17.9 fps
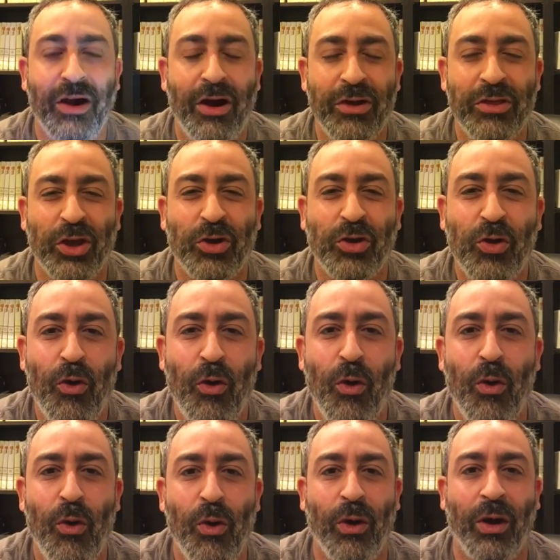are the
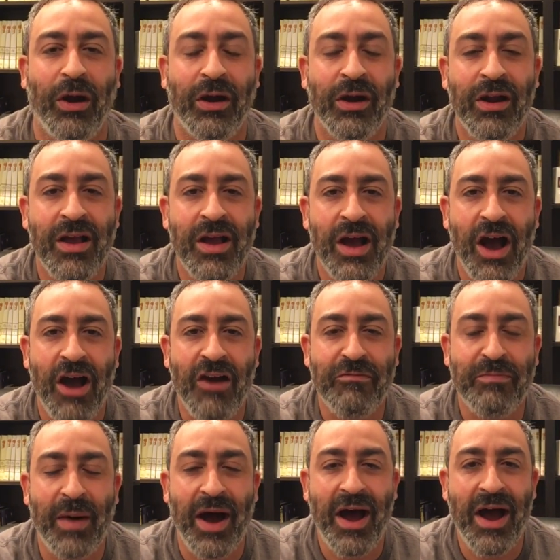core
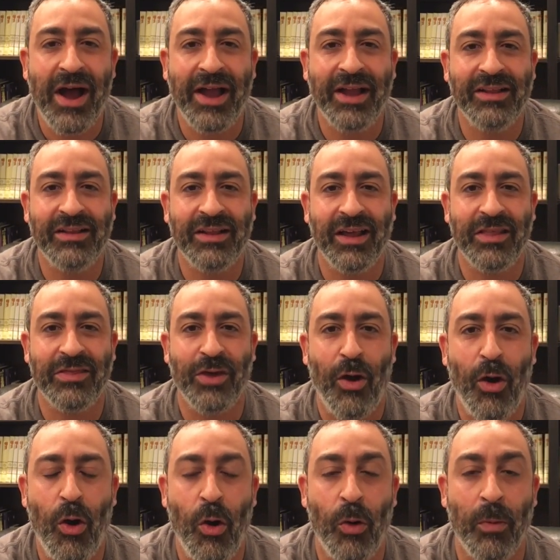of behind the
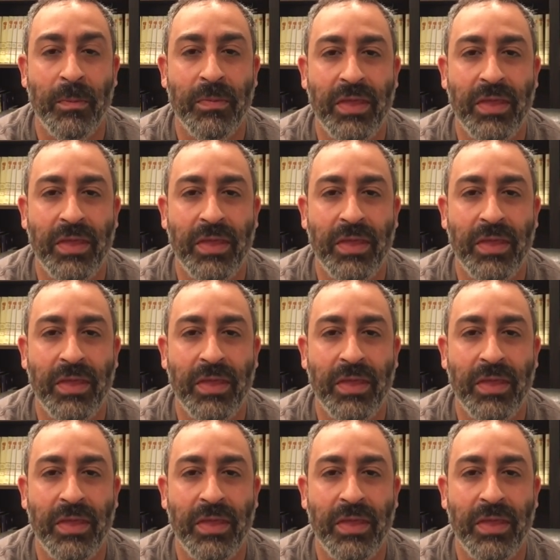home,